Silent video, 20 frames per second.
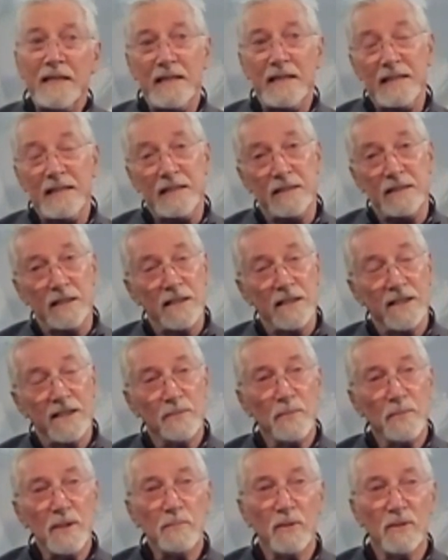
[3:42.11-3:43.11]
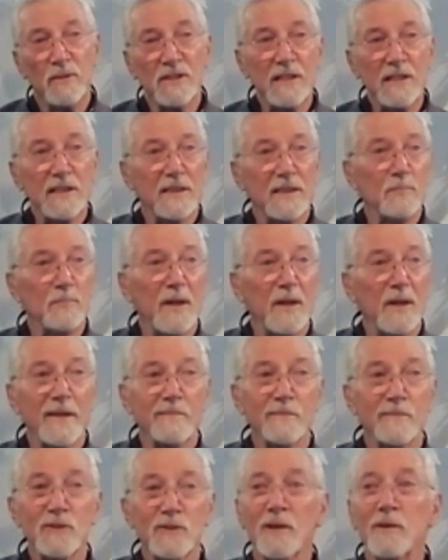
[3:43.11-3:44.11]
And a lot of people needed to
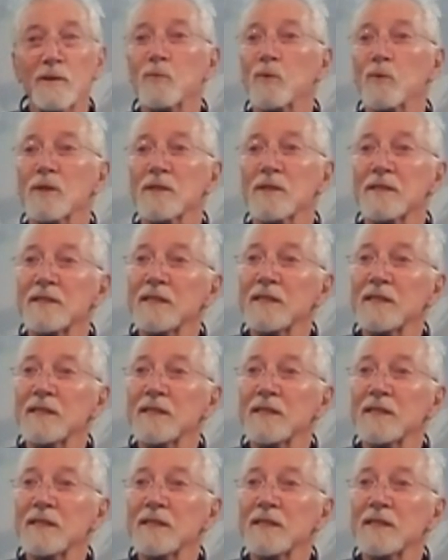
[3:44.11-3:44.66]
blame someone,